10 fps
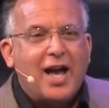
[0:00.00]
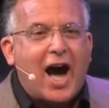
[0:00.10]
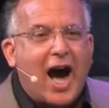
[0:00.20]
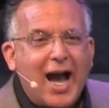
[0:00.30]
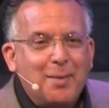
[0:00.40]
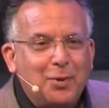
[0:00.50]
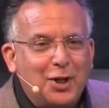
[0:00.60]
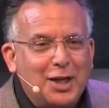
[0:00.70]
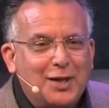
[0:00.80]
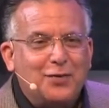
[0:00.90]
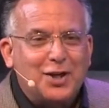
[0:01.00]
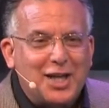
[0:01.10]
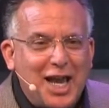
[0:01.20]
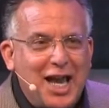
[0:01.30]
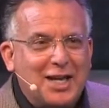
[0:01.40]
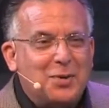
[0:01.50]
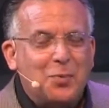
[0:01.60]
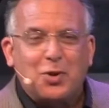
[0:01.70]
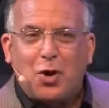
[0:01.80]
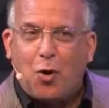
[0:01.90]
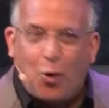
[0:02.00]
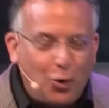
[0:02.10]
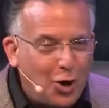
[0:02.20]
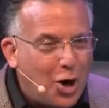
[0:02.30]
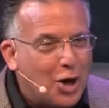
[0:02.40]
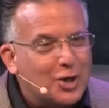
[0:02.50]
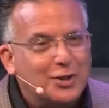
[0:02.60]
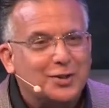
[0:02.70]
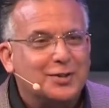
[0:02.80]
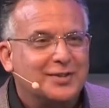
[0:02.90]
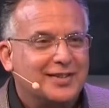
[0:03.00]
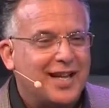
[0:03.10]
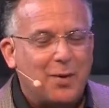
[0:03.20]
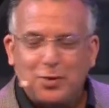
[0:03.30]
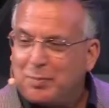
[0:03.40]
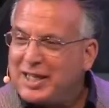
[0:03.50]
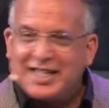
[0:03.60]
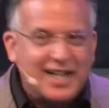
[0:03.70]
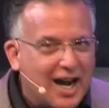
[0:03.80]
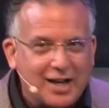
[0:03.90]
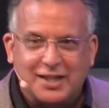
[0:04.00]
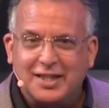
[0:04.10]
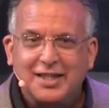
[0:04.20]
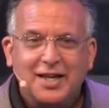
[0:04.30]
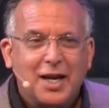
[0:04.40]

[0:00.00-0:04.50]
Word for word: I believe, again, with a whole heart, not with being cocky,